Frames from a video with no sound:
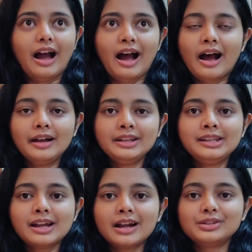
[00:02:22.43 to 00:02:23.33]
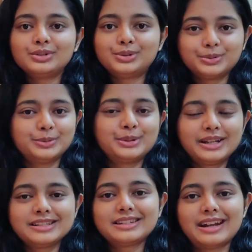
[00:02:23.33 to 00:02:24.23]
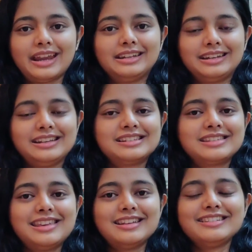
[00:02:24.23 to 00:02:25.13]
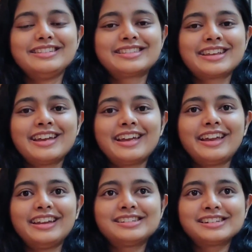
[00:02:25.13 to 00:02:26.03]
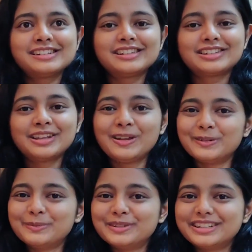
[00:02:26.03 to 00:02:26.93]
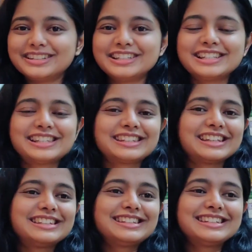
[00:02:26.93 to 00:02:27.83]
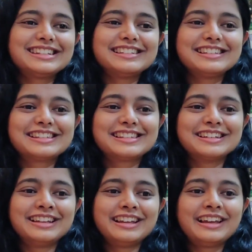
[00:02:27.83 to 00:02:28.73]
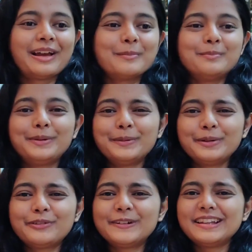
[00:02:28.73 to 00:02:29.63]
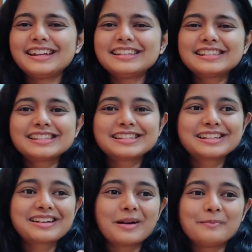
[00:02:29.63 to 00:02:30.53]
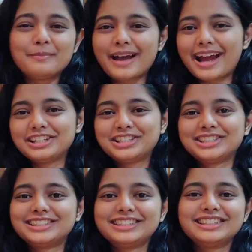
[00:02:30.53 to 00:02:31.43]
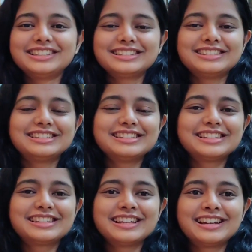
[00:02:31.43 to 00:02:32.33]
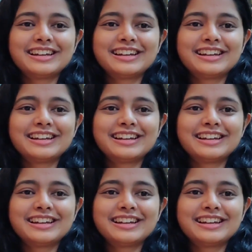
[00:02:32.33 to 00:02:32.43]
I adored his writing skills. It is humorous, it is beautiful, it is compassionate, it is